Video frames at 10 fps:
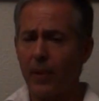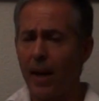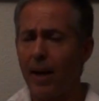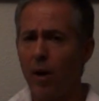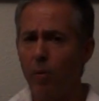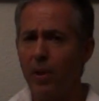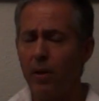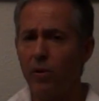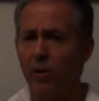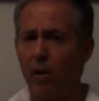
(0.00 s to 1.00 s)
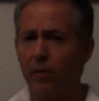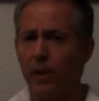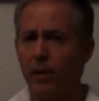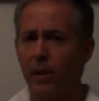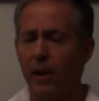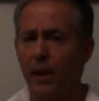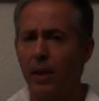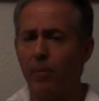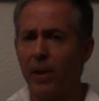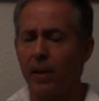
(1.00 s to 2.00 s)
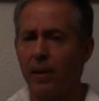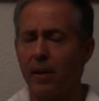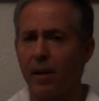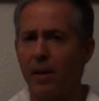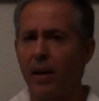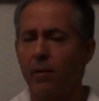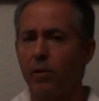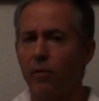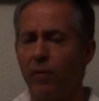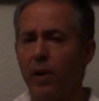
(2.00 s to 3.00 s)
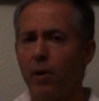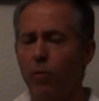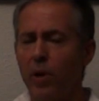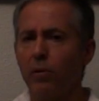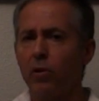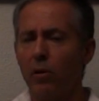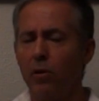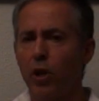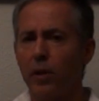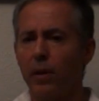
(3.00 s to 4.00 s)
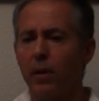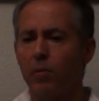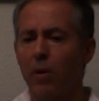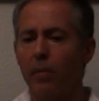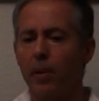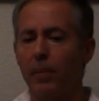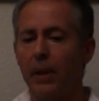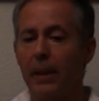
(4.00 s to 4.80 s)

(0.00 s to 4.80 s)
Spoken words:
And I hope that you solved it, because as I said, there was a very real solution to this problem.